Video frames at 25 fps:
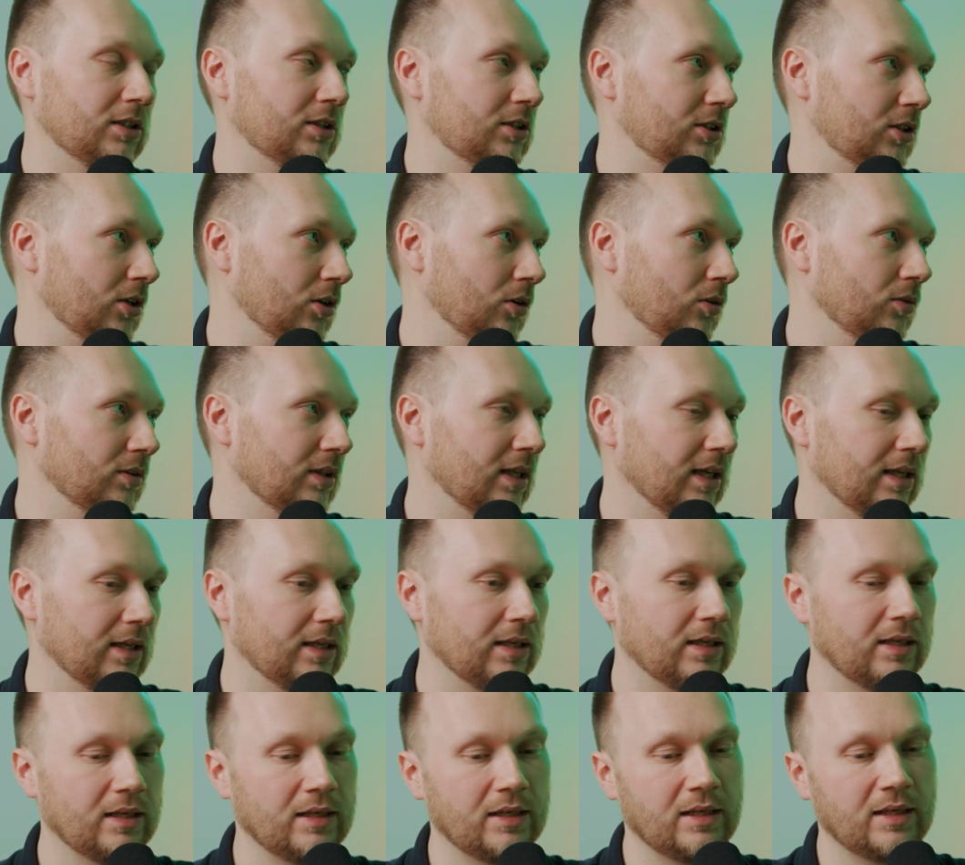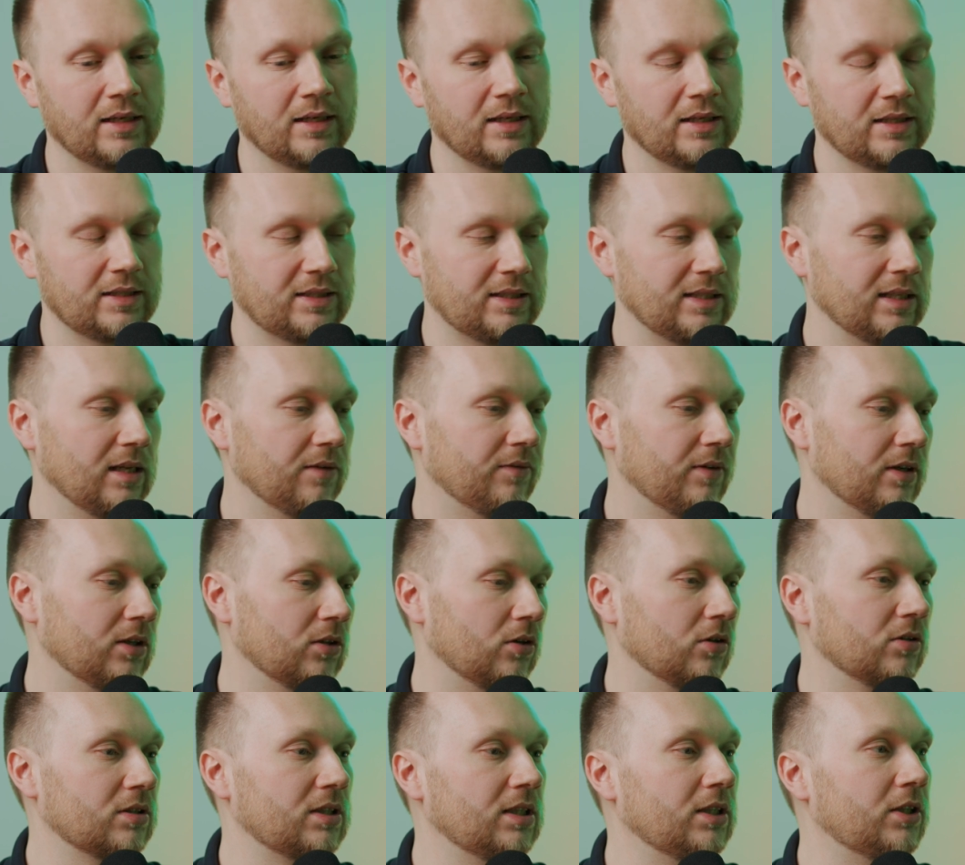So the C-level
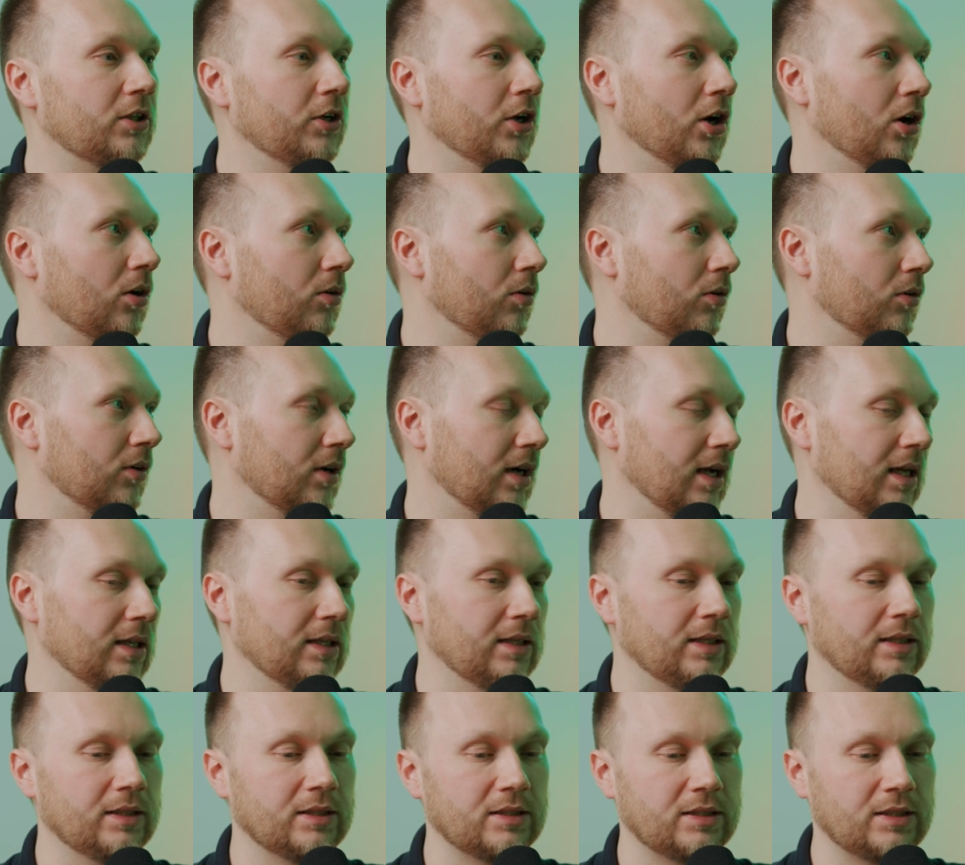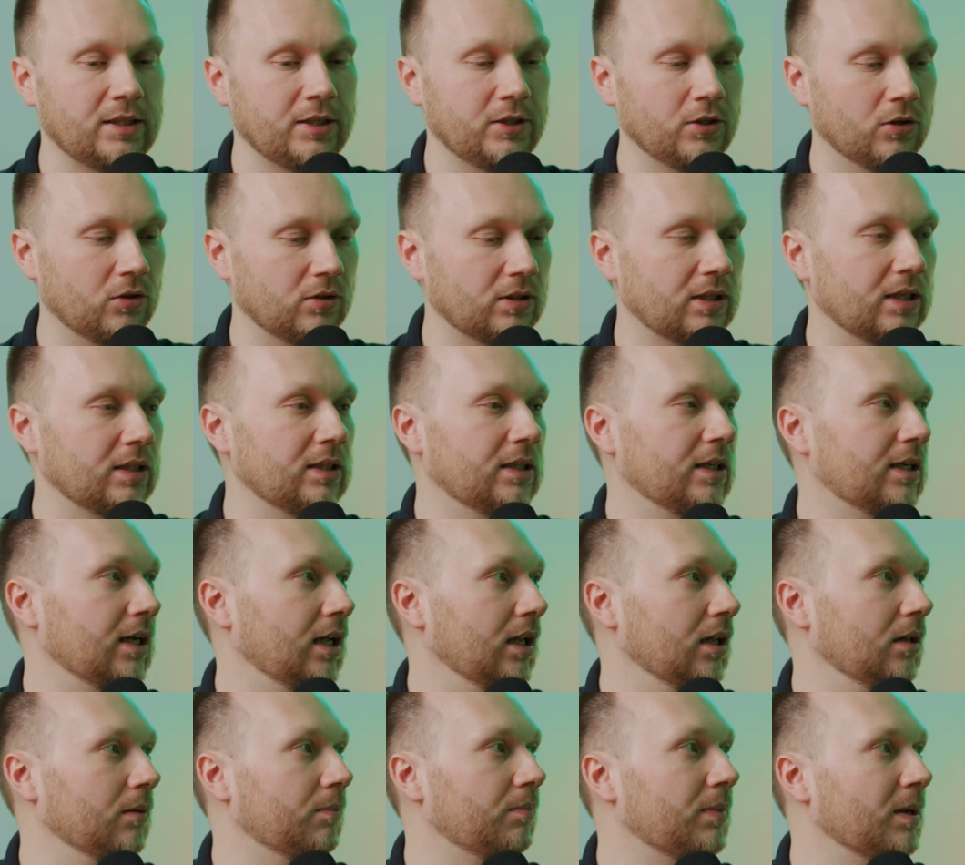or CTO or any senior
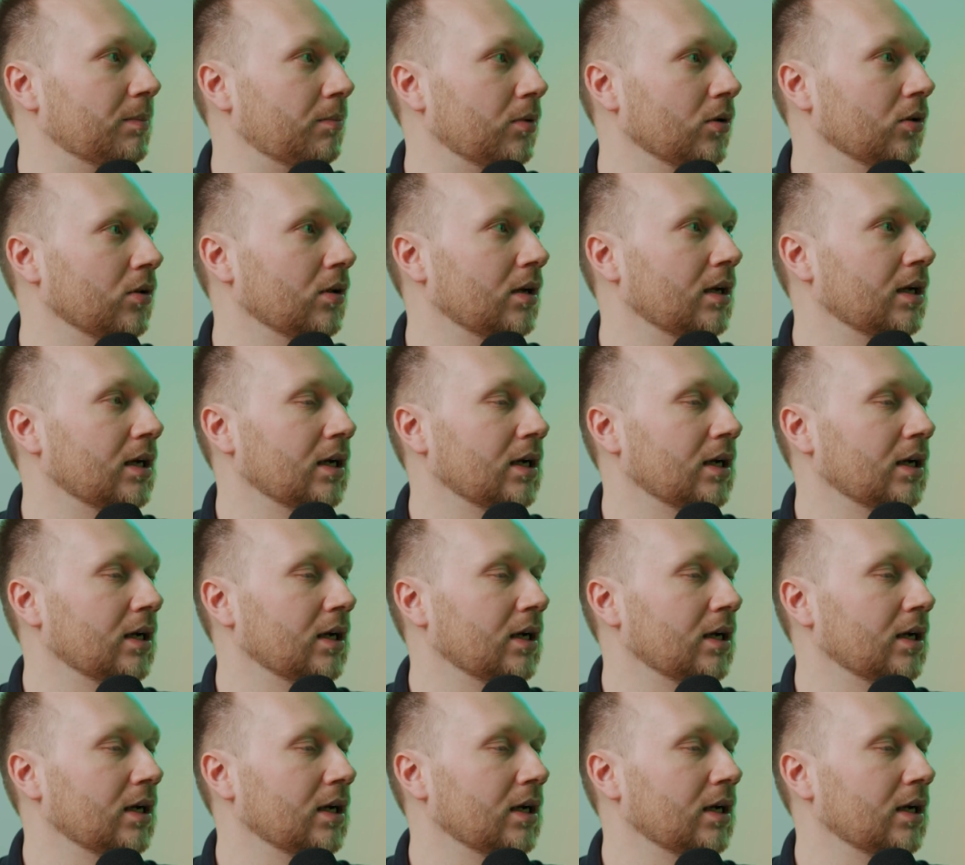technical people